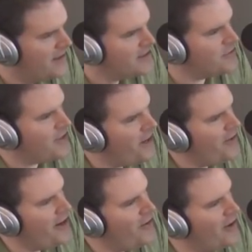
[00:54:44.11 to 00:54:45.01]
So,
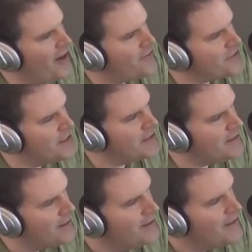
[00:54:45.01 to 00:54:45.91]
Darren
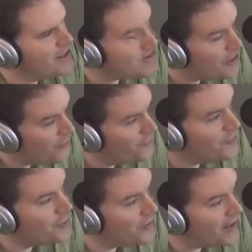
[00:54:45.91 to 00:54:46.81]
Aronofsky is known
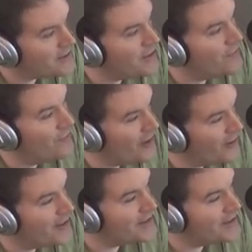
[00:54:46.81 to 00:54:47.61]
for directing very